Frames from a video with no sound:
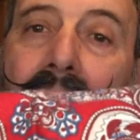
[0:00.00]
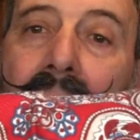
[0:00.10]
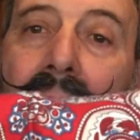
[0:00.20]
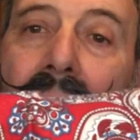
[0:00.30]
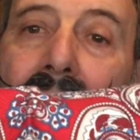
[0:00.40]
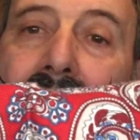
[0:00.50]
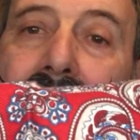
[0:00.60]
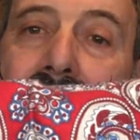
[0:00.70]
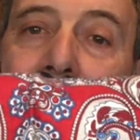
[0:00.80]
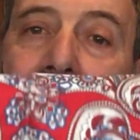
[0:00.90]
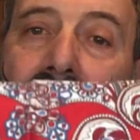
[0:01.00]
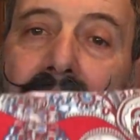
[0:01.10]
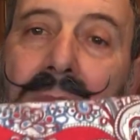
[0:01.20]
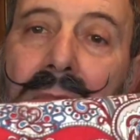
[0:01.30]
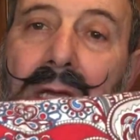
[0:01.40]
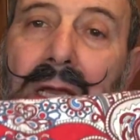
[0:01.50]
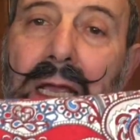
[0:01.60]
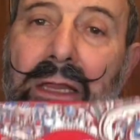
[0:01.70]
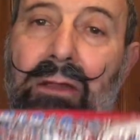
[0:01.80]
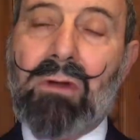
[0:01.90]
and
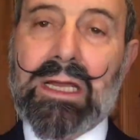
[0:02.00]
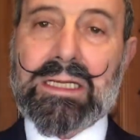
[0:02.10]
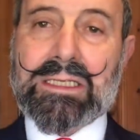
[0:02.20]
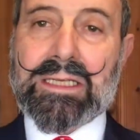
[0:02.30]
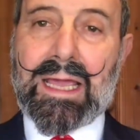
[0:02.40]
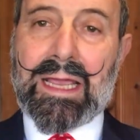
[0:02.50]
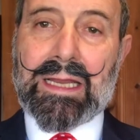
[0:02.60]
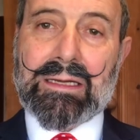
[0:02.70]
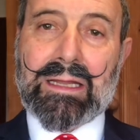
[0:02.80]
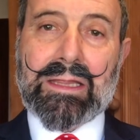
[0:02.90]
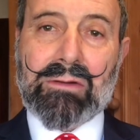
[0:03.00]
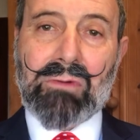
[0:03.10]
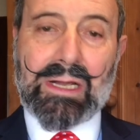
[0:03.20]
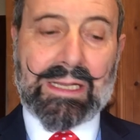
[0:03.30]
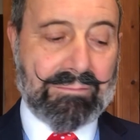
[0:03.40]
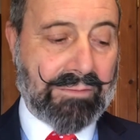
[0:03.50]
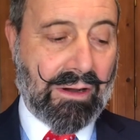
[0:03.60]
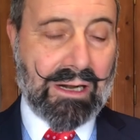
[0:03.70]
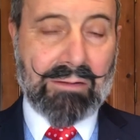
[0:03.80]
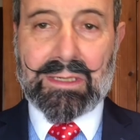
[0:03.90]
in the right setting and the right
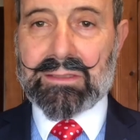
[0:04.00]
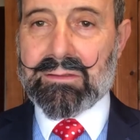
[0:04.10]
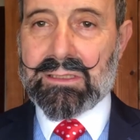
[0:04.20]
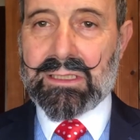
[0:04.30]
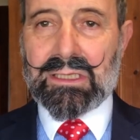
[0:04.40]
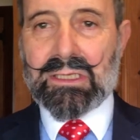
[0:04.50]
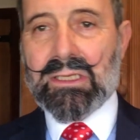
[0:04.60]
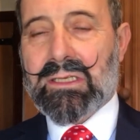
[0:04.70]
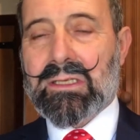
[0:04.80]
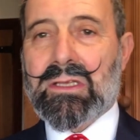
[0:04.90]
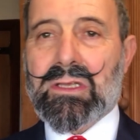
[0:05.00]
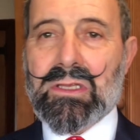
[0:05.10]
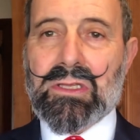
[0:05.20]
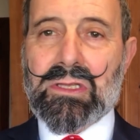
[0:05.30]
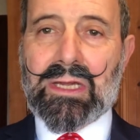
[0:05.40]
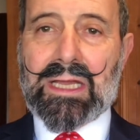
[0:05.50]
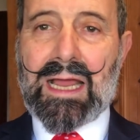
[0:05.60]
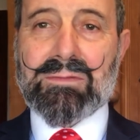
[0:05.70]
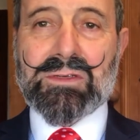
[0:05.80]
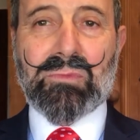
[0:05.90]
environment, you can
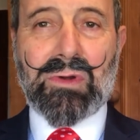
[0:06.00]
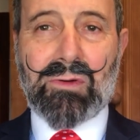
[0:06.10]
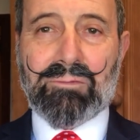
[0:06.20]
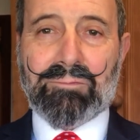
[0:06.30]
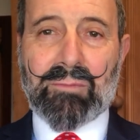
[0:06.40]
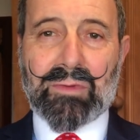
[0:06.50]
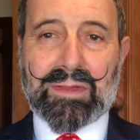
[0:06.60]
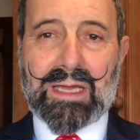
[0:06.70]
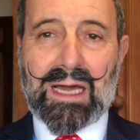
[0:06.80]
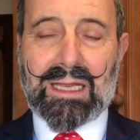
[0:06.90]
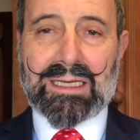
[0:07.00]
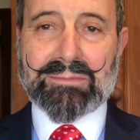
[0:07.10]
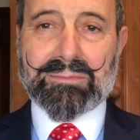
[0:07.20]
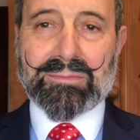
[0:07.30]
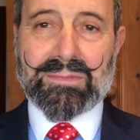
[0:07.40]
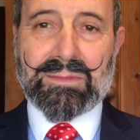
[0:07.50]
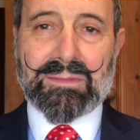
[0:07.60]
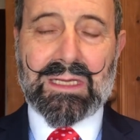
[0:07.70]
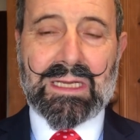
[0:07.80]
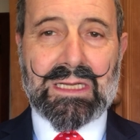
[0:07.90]
have some real fun with colour.
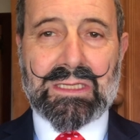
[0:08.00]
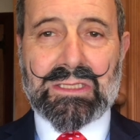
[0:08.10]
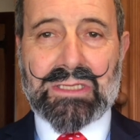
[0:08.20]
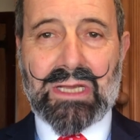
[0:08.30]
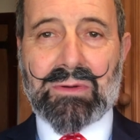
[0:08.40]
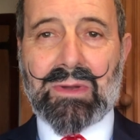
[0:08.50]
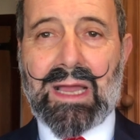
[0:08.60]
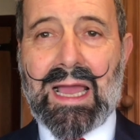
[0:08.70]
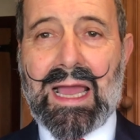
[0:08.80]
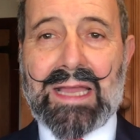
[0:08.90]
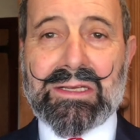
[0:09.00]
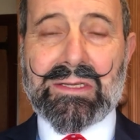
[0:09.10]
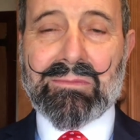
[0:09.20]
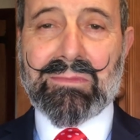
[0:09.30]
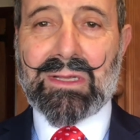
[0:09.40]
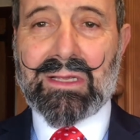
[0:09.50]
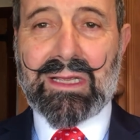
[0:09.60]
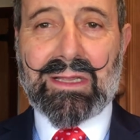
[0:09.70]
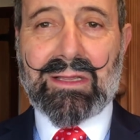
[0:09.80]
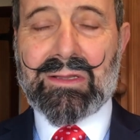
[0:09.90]
So, and
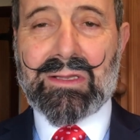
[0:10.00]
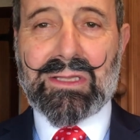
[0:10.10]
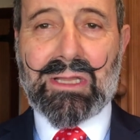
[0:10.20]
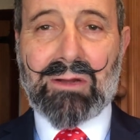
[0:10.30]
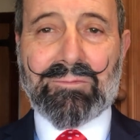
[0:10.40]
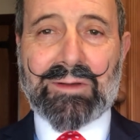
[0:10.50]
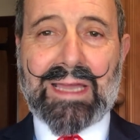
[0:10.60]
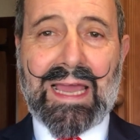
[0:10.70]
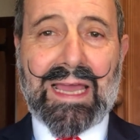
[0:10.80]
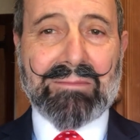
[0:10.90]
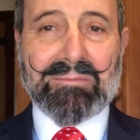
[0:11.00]
don't forget,